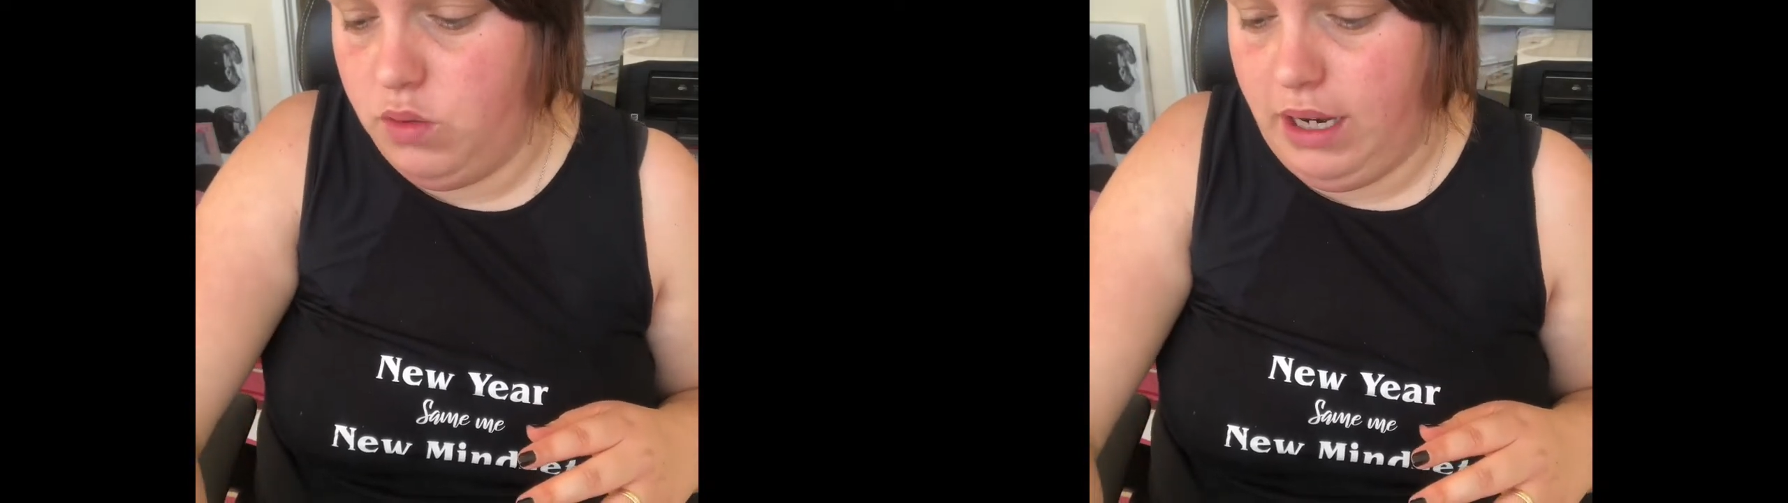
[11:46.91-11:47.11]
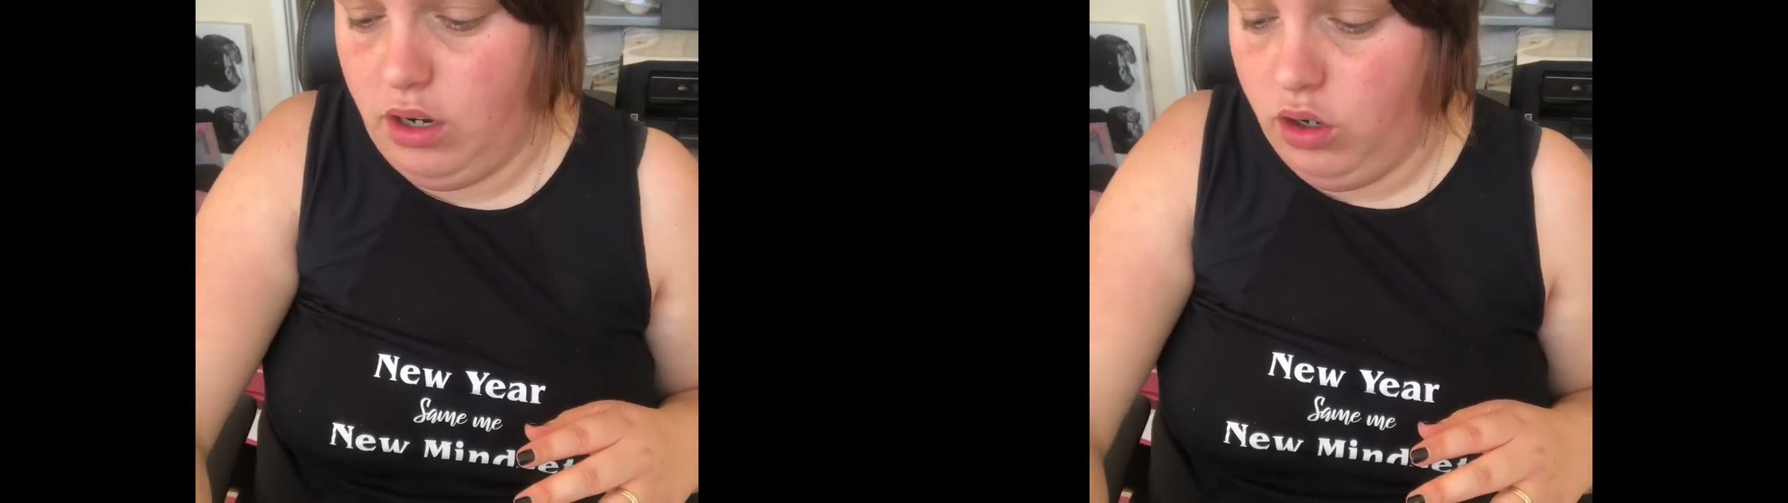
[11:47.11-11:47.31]

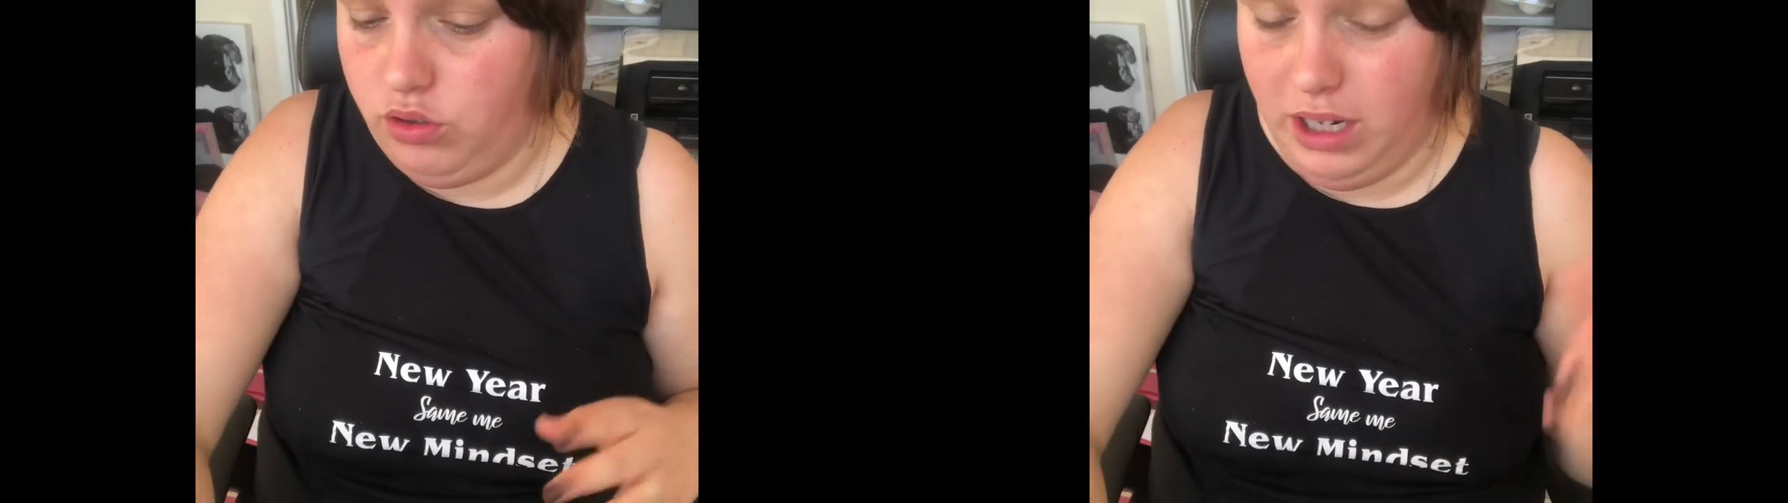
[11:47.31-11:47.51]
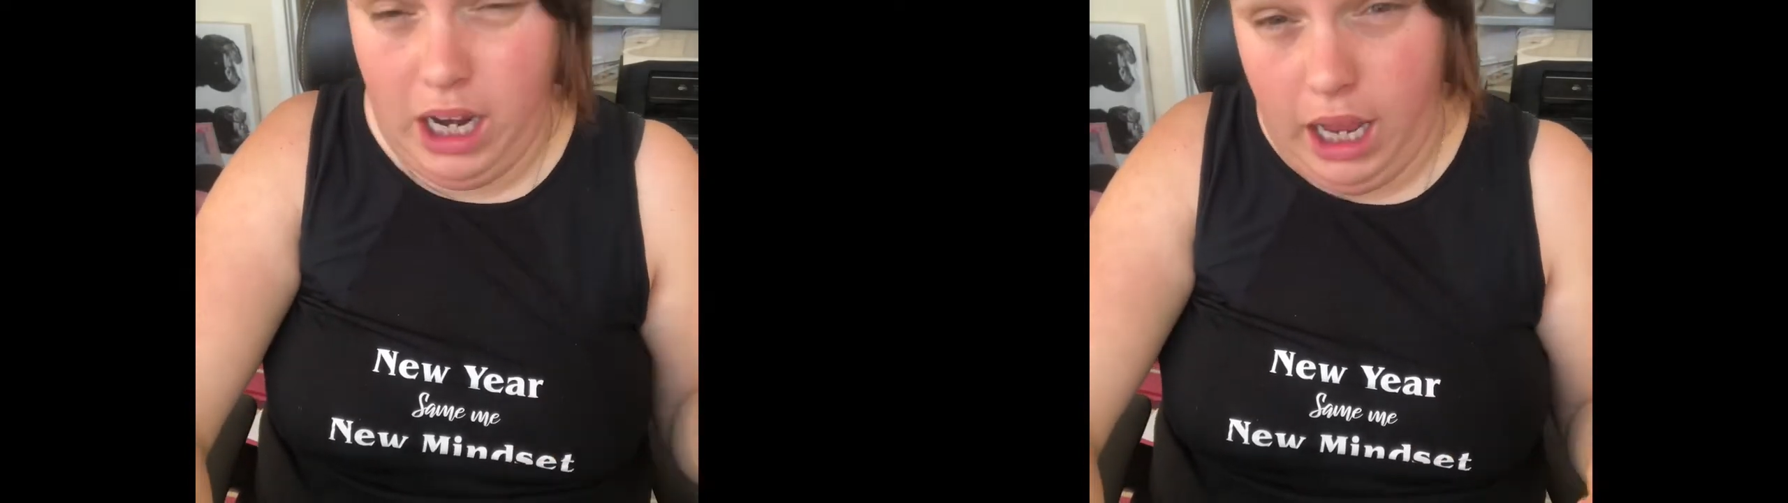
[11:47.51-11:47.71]
get an order I
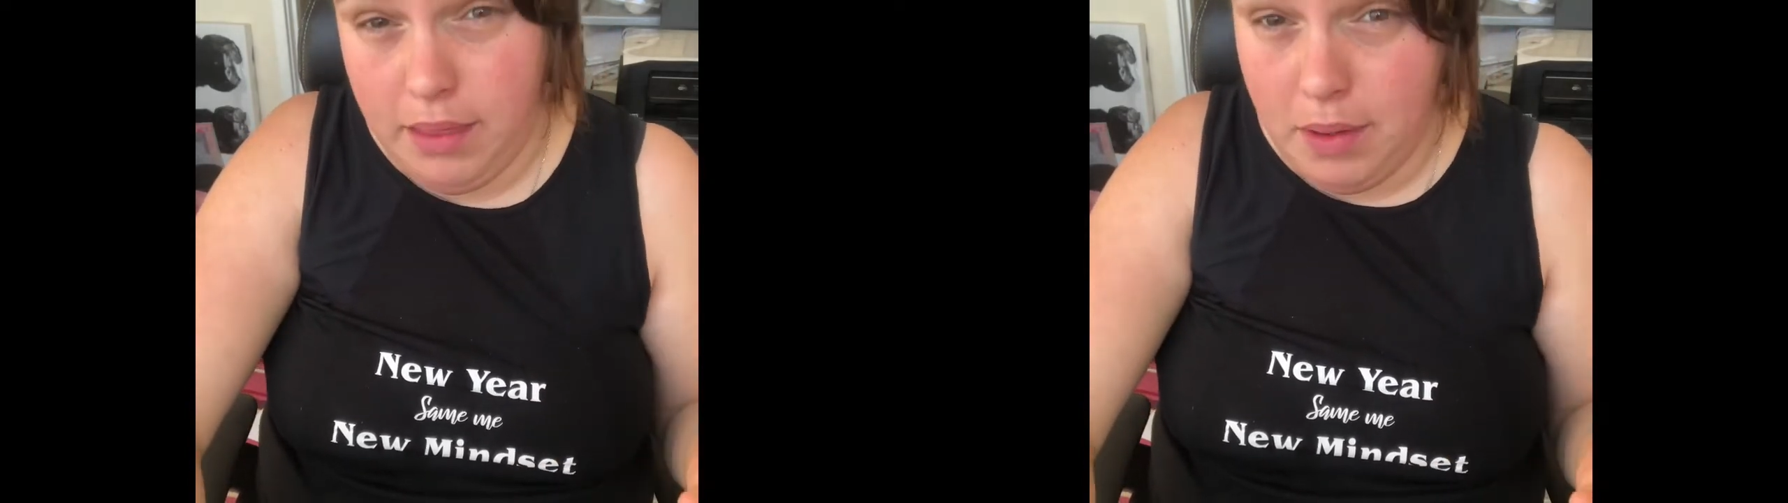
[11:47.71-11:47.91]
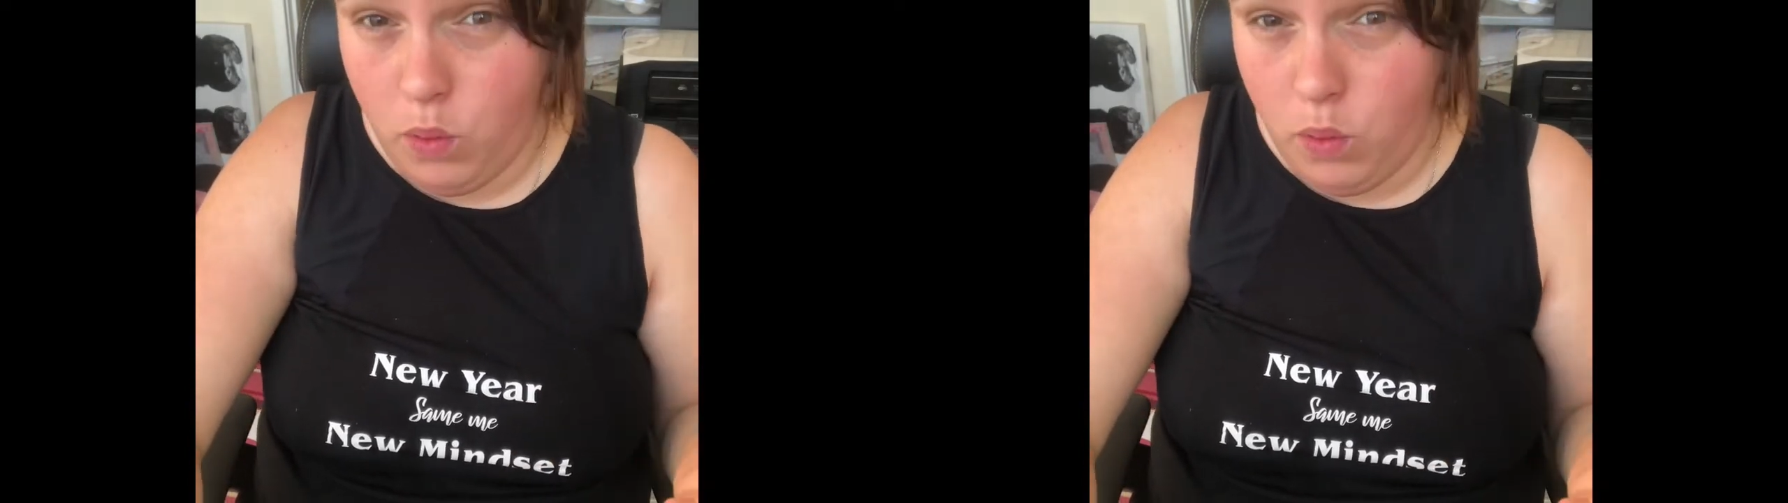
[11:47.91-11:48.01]
can get them out